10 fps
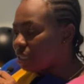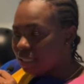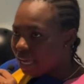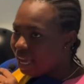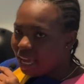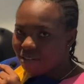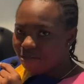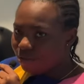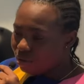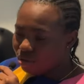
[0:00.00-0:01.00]
good. I had
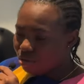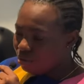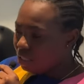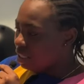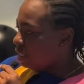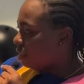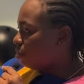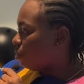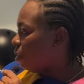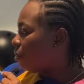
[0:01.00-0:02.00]
fun doing it as
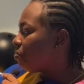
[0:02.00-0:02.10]
well.